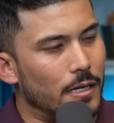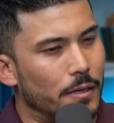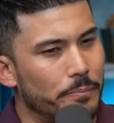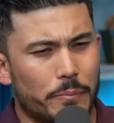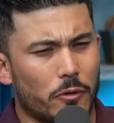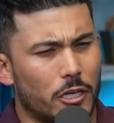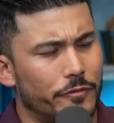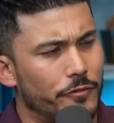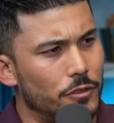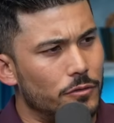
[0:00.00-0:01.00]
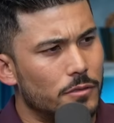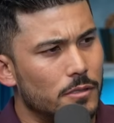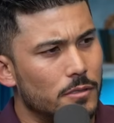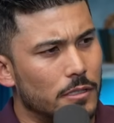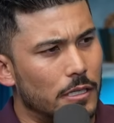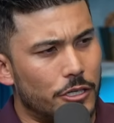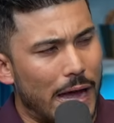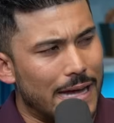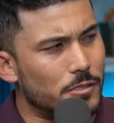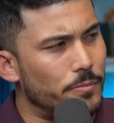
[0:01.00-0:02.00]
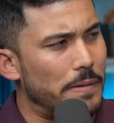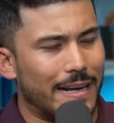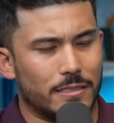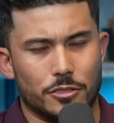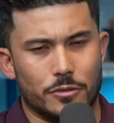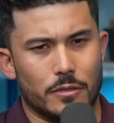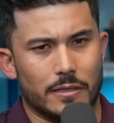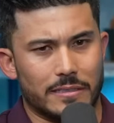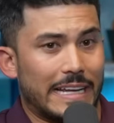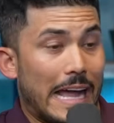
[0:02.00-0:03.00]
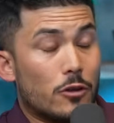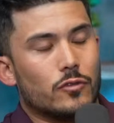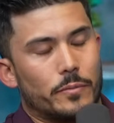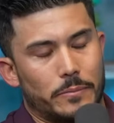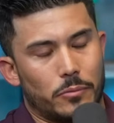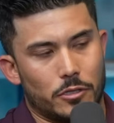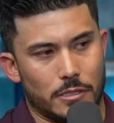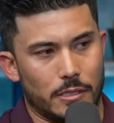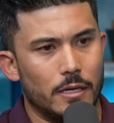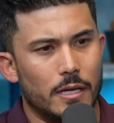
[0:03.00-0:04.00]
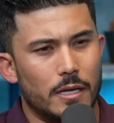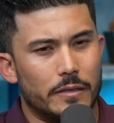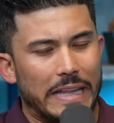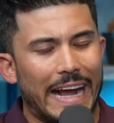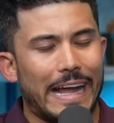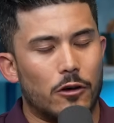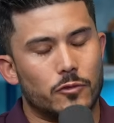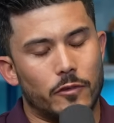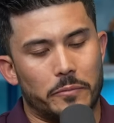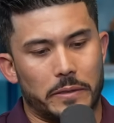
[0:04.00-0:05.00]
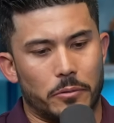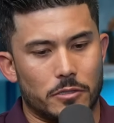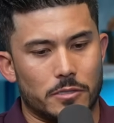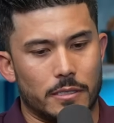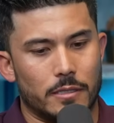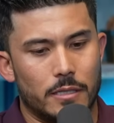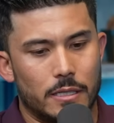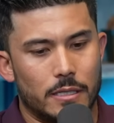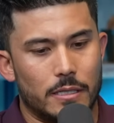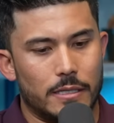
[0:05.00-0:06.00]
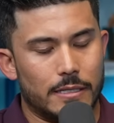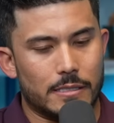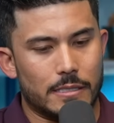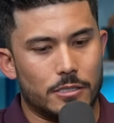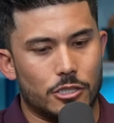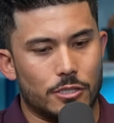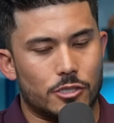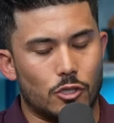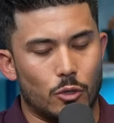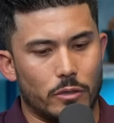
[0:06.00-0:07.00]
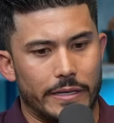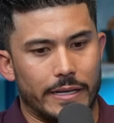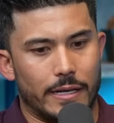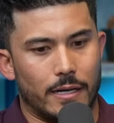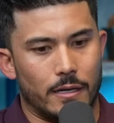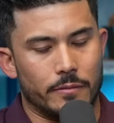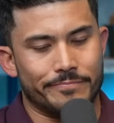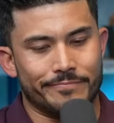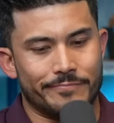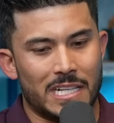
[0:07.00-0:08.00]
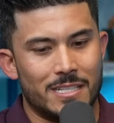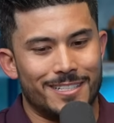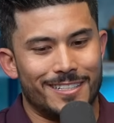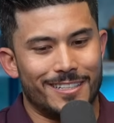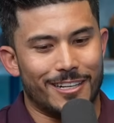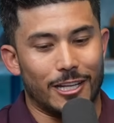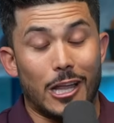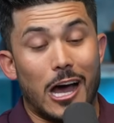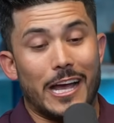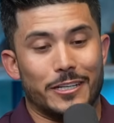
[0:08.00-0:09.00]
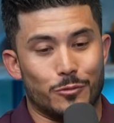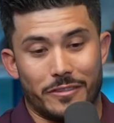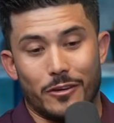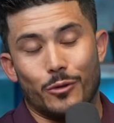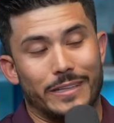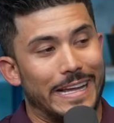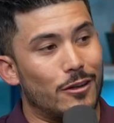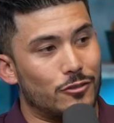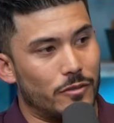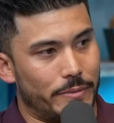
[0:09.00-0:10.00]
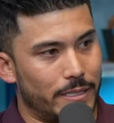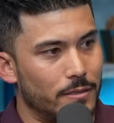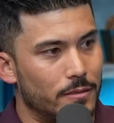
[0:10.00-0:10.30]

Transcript: People are confused. You know, you asked back to the couch flipping person. That couch flipping person isn't just solely aligned with only couch flipping.